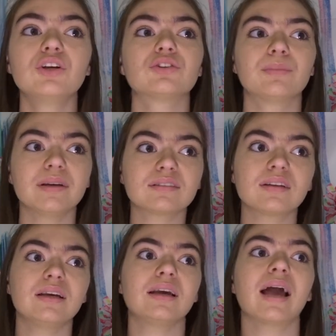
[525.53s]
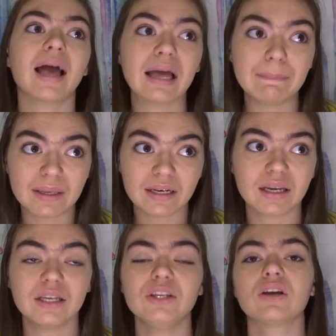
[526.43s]
So basically at
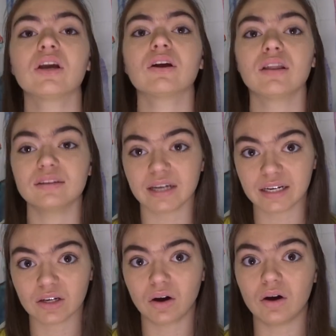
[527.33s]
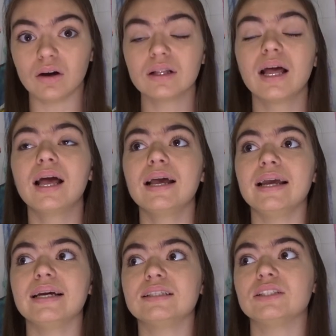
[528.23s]
midnight, you can go to the dining hall
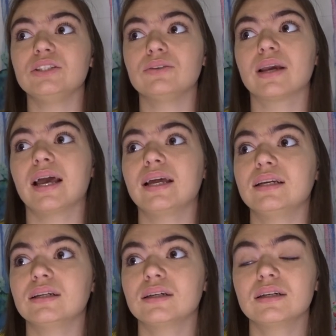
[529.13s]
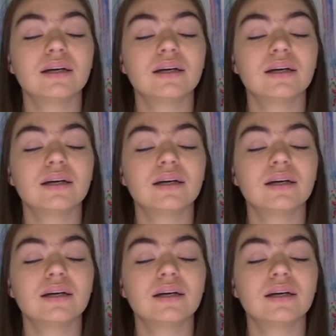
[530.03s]
and you can